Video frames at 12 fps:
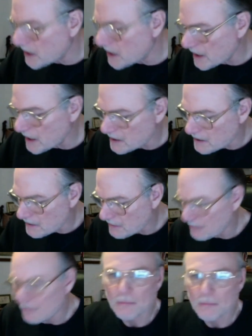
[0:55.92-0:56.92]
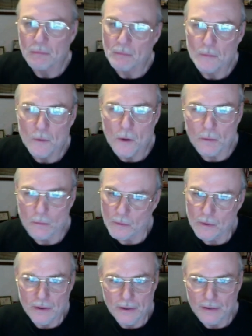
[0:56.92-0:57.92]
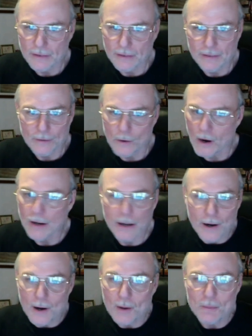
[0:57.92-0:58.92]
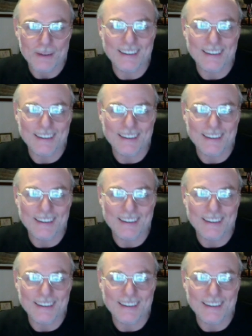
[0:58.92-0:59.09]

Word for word: yes Try, trying to get out but